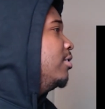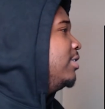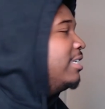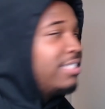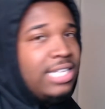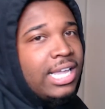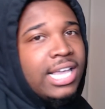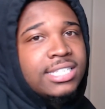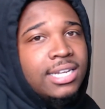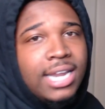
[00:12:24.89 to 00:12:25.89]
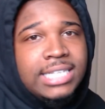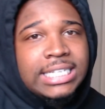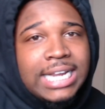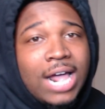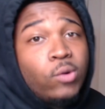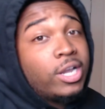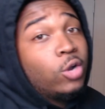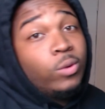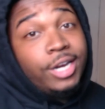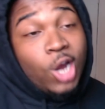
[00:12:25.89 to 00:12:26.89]
This nigga is a legend. I don't
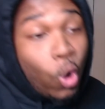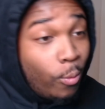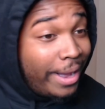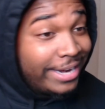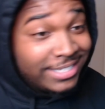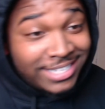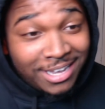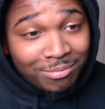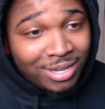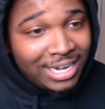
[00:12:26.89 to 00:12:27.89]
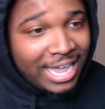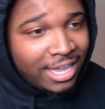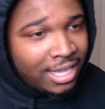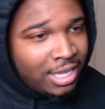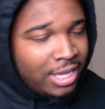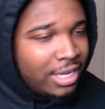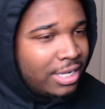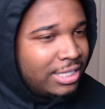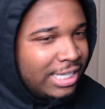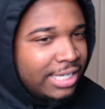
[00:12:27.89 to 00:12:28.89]
care what nobody say, bro. Like,
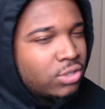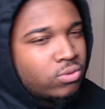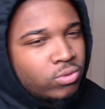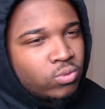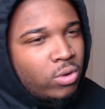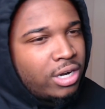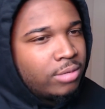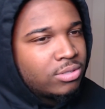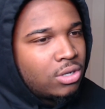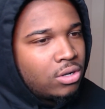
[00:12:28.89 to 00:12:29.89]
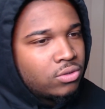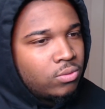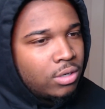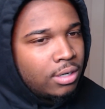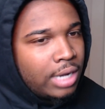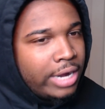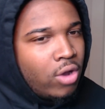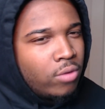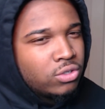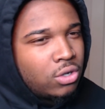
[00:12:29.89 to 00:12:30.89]
this was one of them songs where I
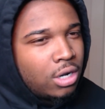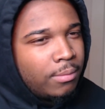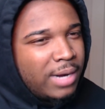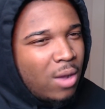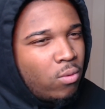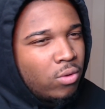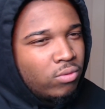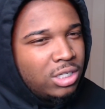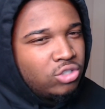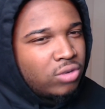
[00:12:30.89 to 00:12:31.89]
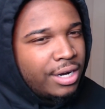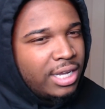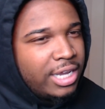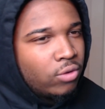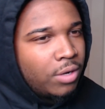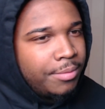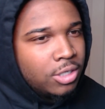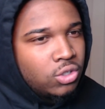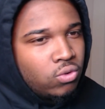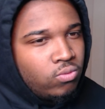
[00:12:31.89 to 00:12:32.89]
know I was talking, but I wasn't really trying to interrupt
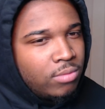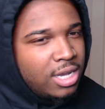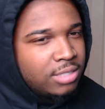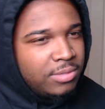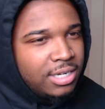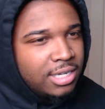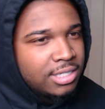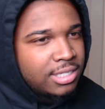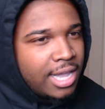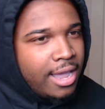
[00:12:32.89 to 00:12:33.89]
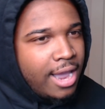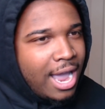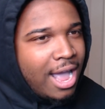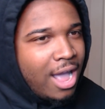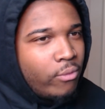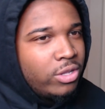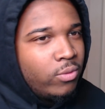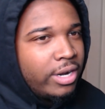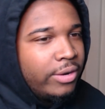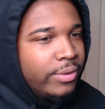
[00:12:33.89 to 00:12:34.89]
it too much because it's like I really
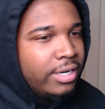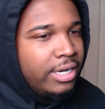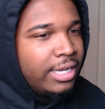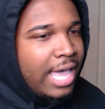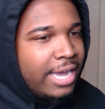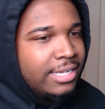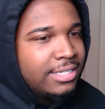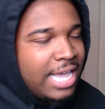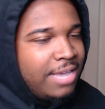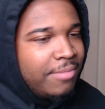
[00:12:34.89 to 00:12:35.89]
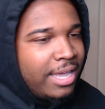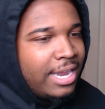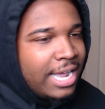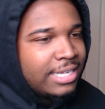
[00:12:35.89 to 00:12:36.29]
want to hear what the nigga had to say, man.